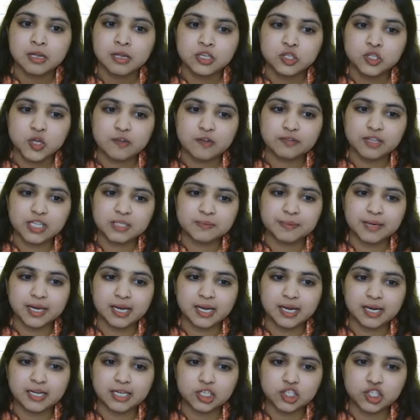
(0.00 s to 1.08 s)
So if this
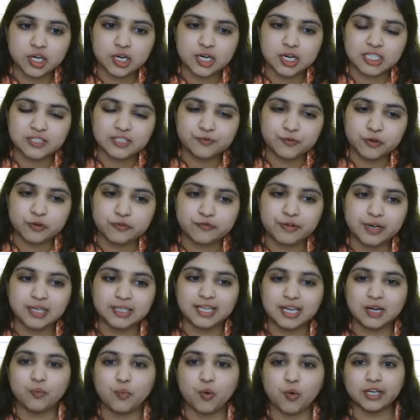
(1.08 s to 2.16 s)
precondition is fulfilled,
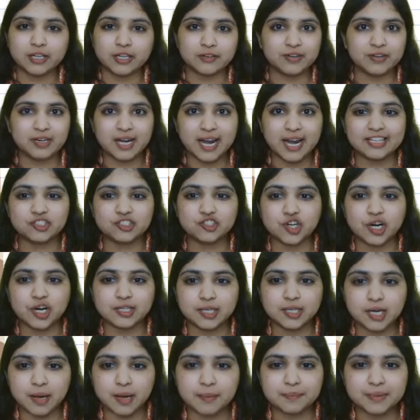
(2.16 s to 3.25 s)
then whatever extra
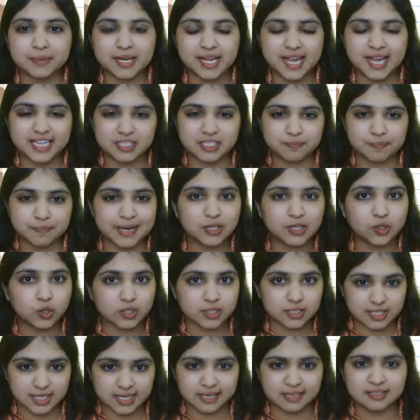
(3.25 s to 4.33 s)
the company has spent on
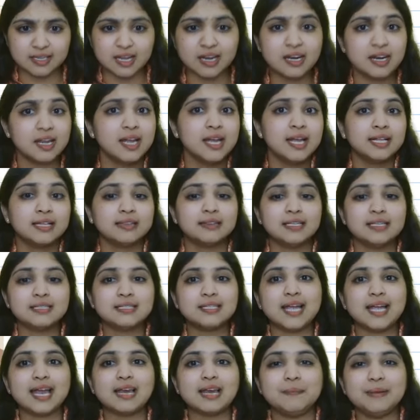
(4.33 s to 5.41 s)
CSR, this
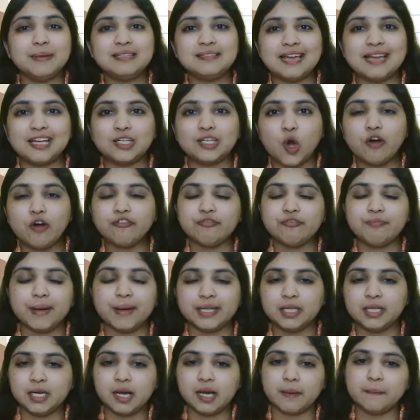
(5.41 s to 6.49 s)
can be set off by
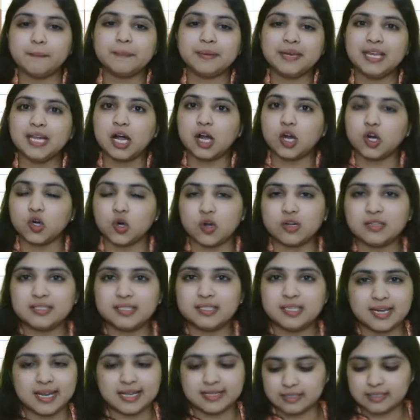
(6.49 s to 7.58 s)
the company across the
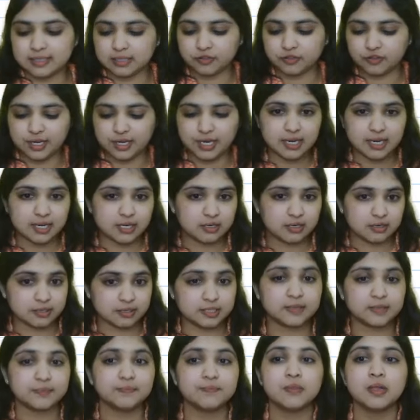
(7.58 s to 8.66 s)
next 3
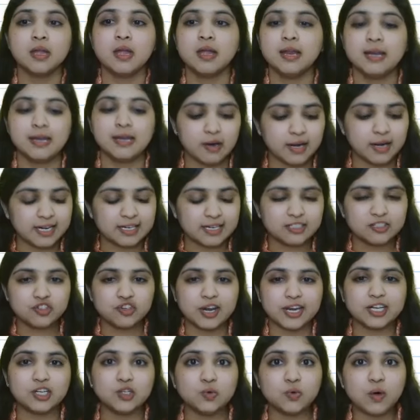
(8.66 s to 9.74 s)
years. Now let us
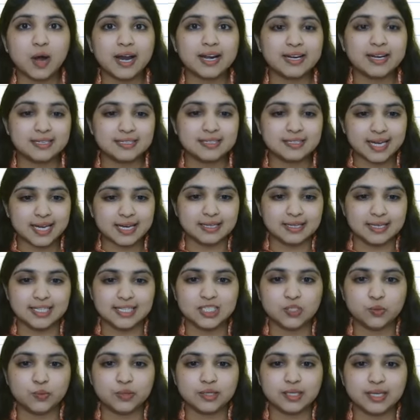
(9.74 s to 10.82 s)
try to understand
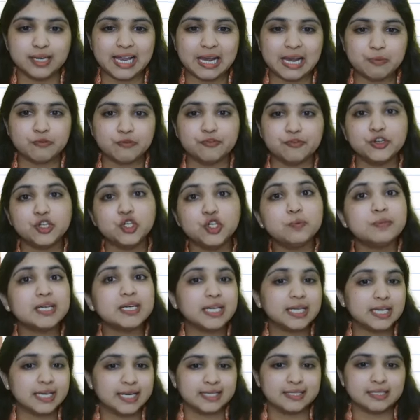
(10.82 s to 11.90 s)
this with the help of a
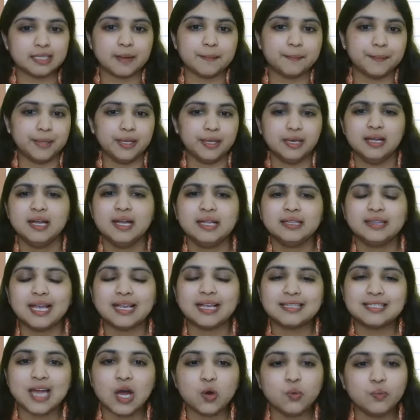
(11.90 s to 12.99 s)
numerical example.
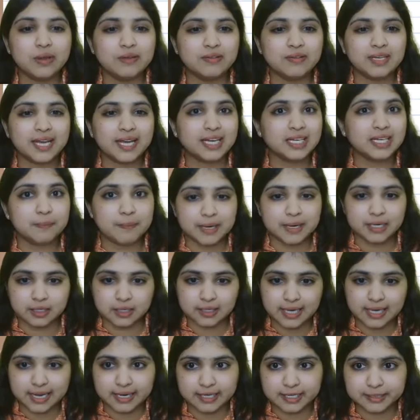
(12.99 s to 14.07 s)
That's how we will get better
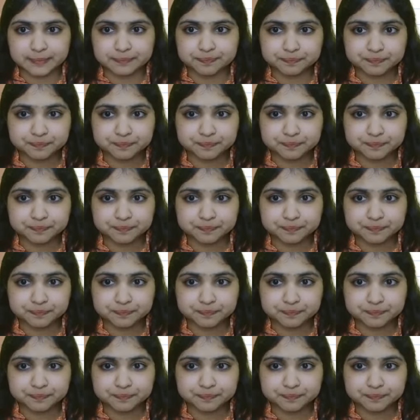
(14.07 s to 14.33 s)
clarity.